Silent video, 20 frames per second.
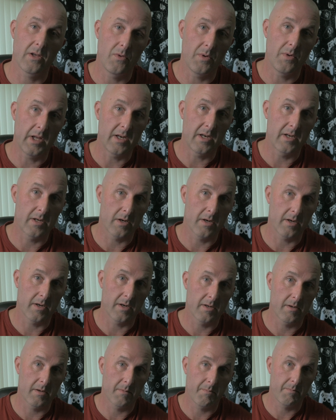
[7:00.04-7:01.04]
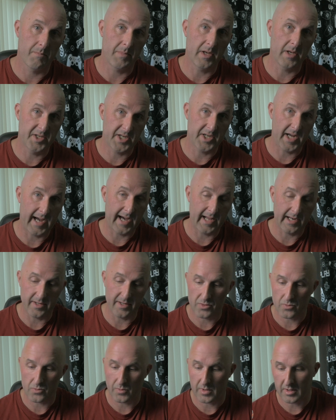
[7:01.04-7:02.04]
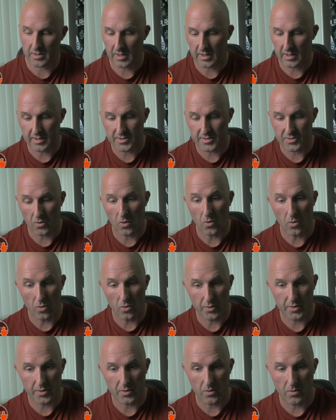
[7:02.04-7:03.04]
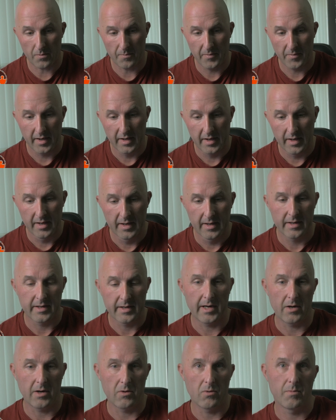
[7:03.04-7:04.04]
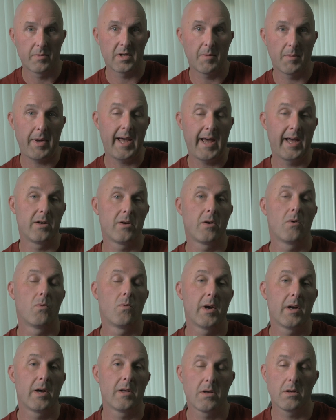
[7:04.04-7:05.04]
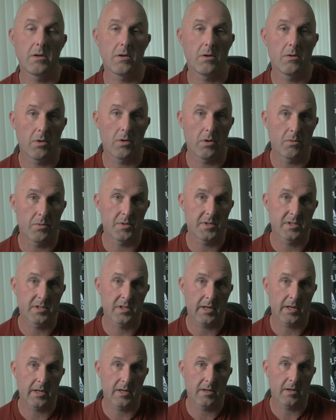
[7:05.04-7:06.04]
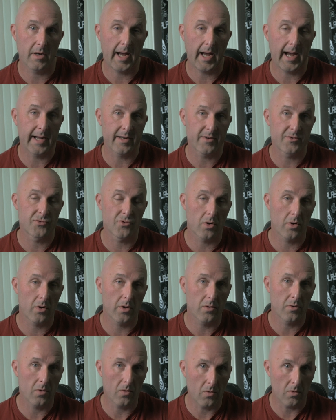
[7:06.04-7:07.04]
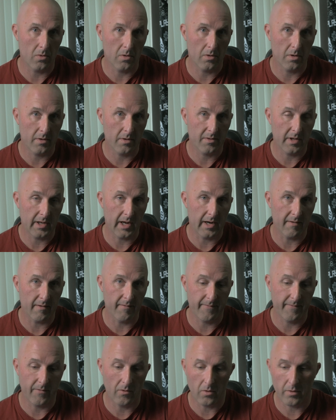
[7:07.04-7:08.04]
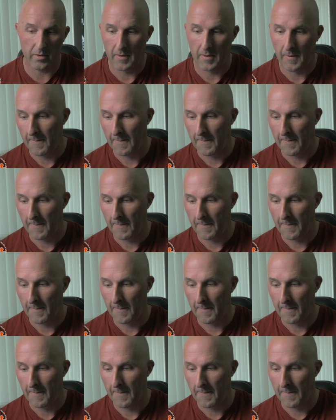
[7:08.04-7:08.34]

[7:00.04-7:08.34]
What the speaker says: you need to be challenged with is audio. Now, depending on whether you use Android or the iPhone,